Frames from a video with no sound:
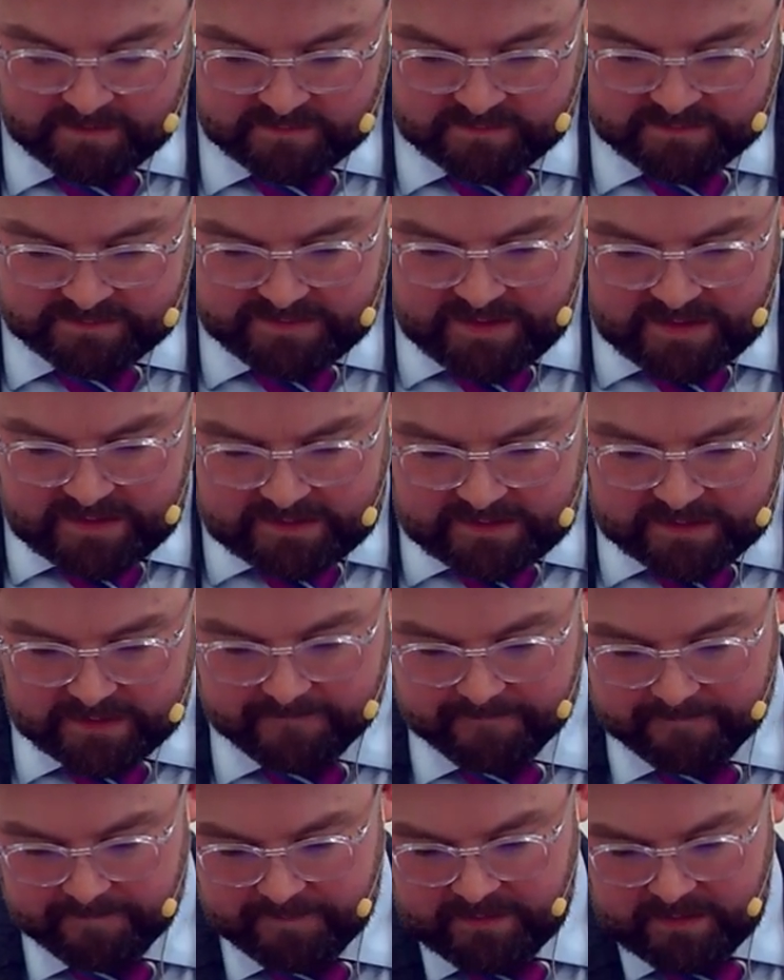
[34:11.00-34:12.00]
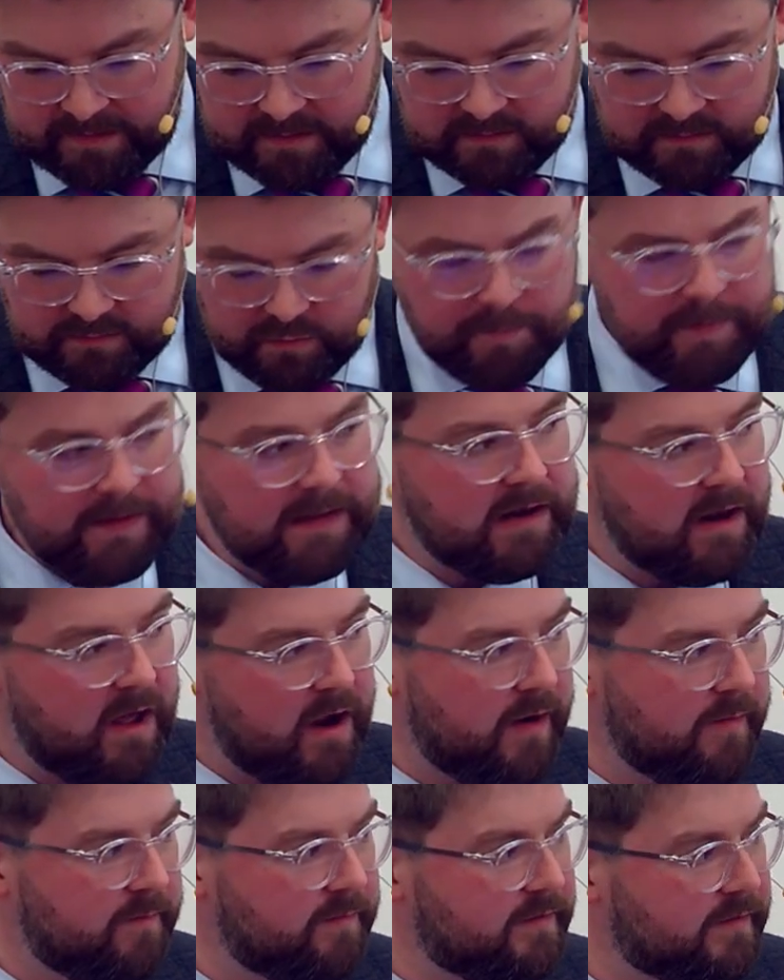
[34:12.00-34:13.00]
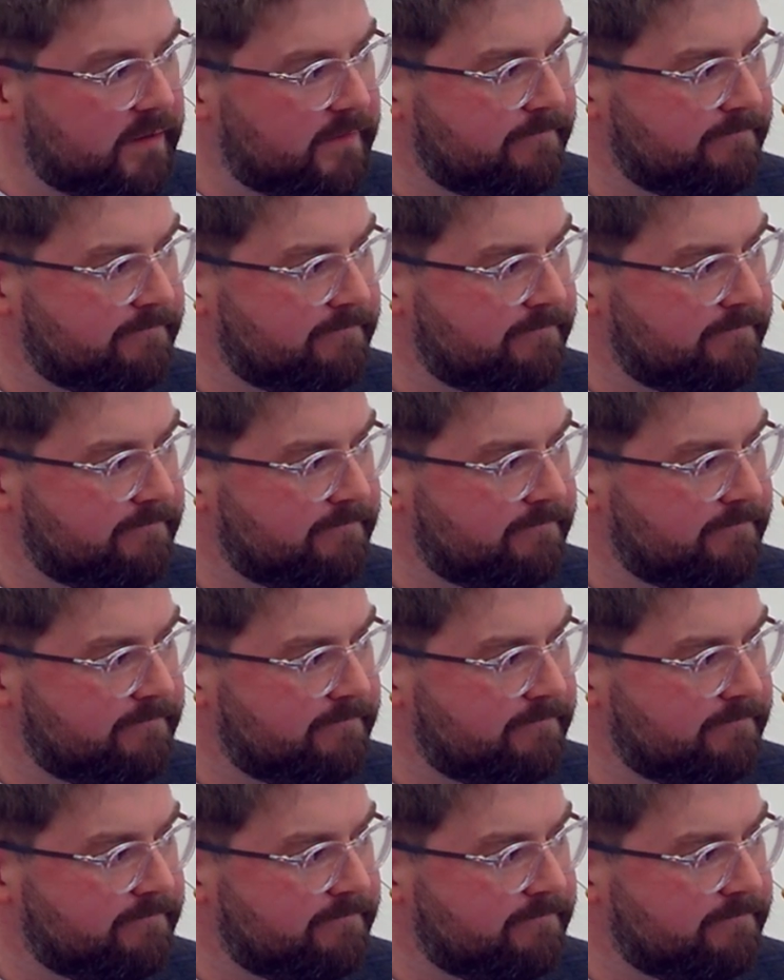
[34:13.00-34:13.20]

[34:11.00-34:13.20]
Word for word: Secondly, don't be alarmed.